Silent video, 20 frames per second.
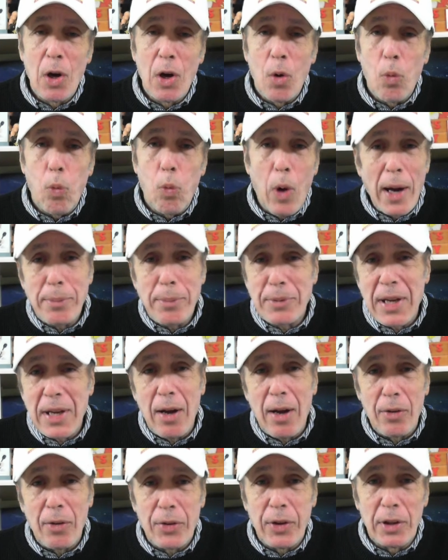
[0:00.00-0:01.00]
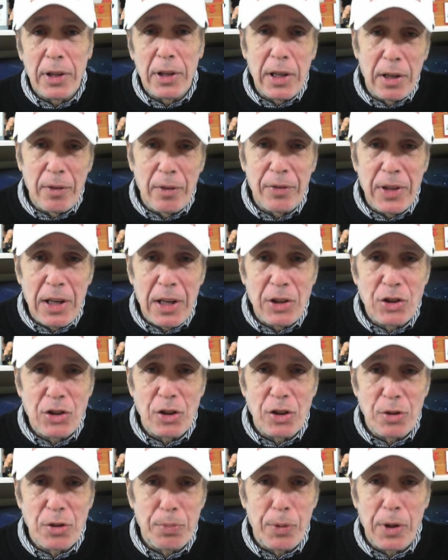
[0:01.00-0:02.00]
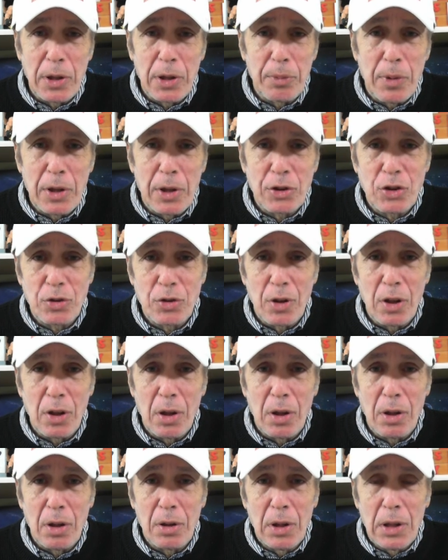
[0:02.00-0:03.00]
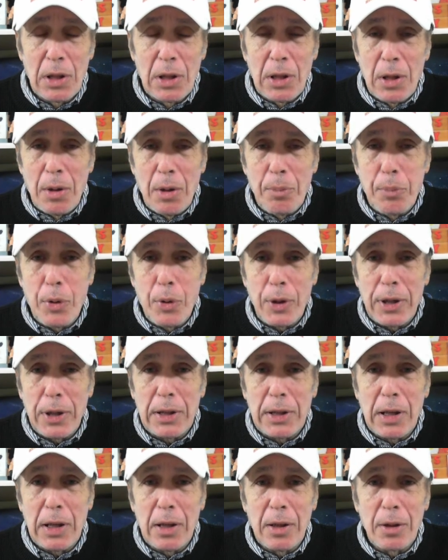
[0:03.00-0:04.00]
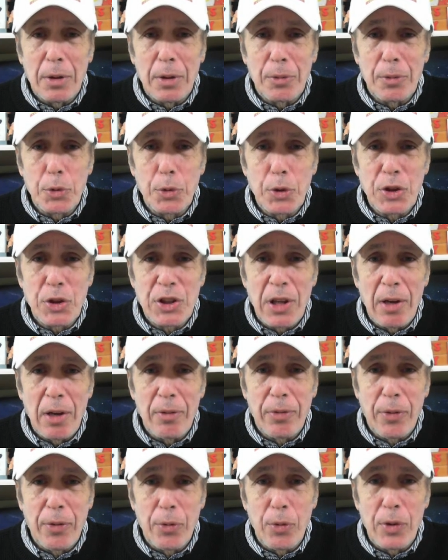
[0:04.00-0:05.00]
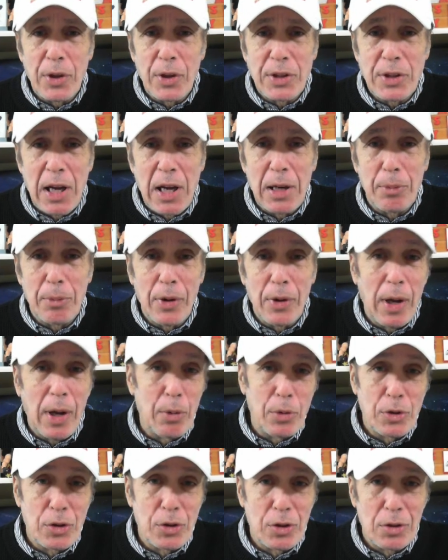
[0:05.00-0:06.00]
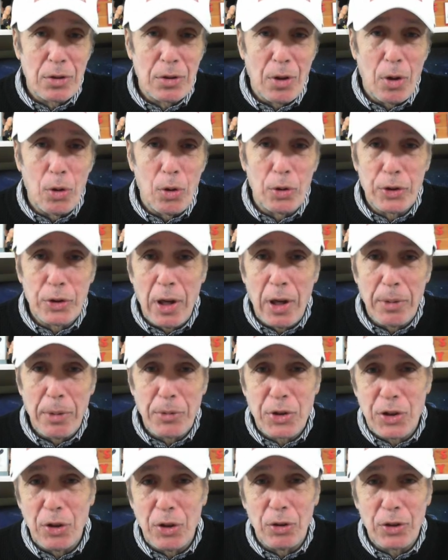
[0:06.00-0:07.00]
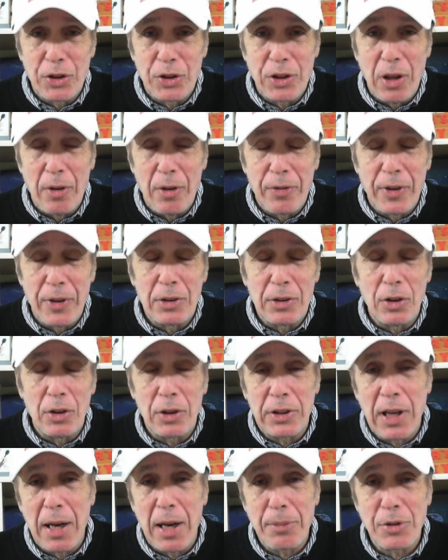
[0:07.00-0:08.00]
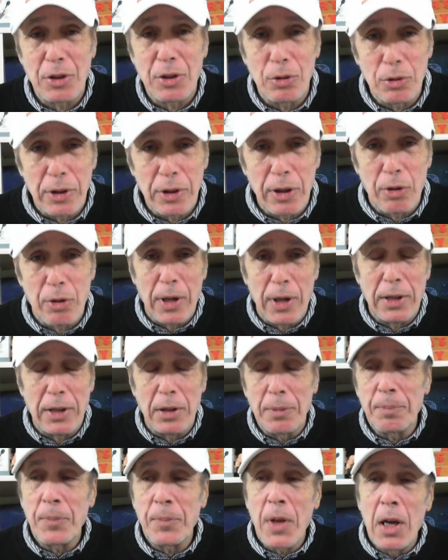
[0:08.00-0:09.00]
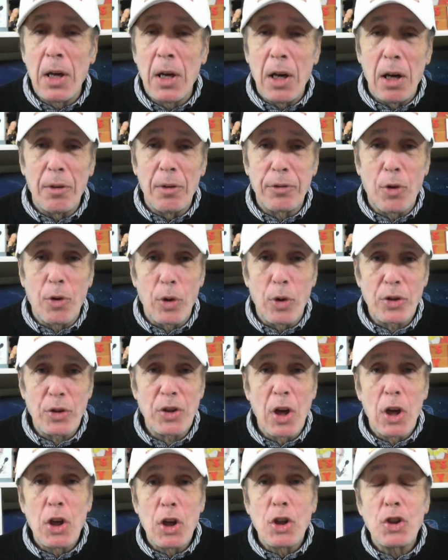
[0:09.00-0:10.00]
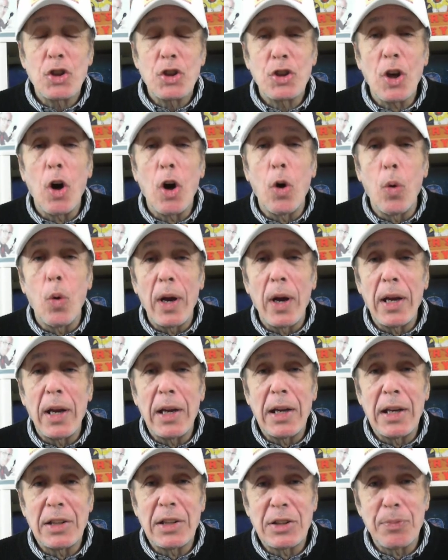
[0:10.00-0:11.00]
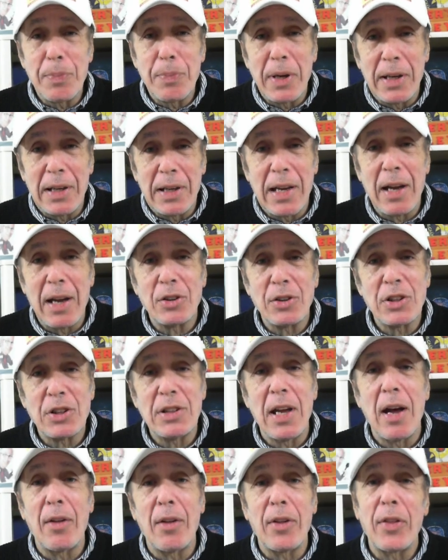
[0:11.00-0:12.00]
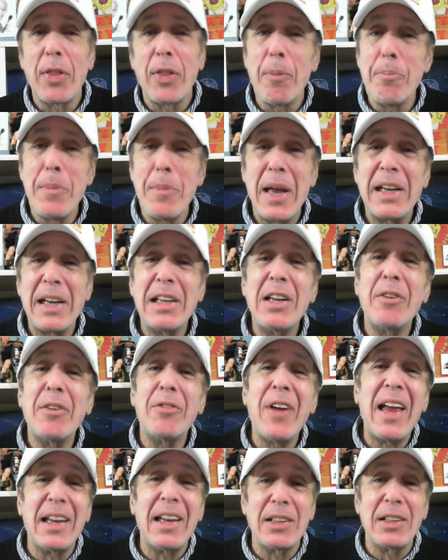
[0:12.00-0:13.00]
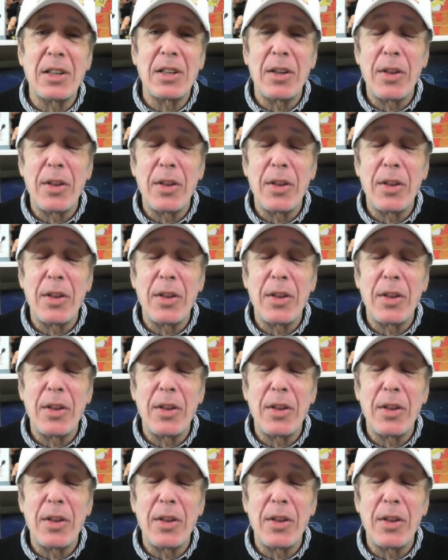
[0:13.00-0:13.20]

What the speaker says: wiped out the League of Nations, pretty much, putting Rusev through the table. That was old-time Shield stuff, and it looked absolutely great, of course. So it's been announced now that the main event